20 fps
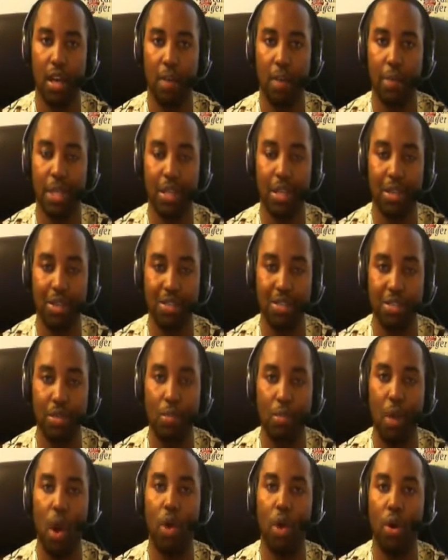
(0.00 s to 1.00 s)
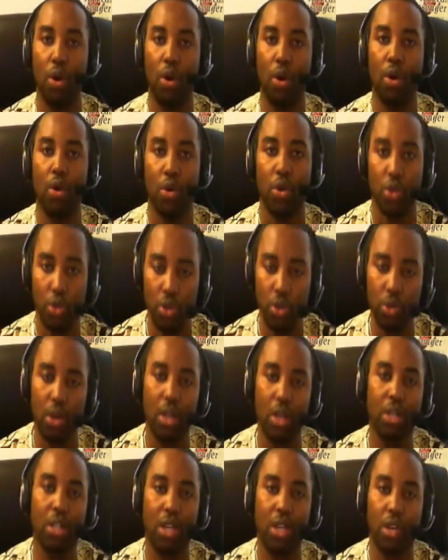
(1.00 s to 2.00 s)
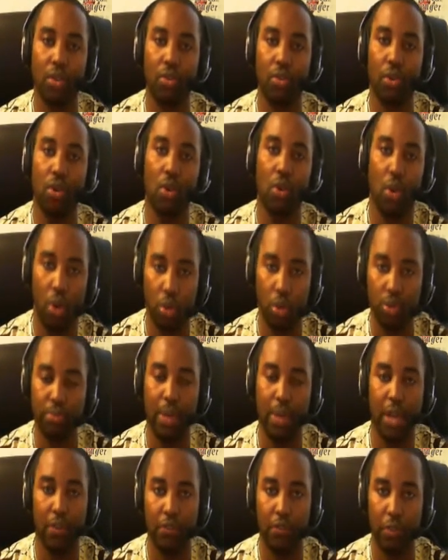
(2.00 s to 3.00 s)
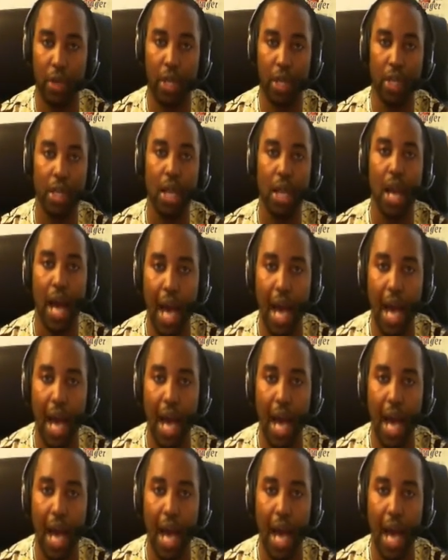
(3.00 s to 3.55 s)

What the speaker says: Because tomorrow you are going to grow old, my friend.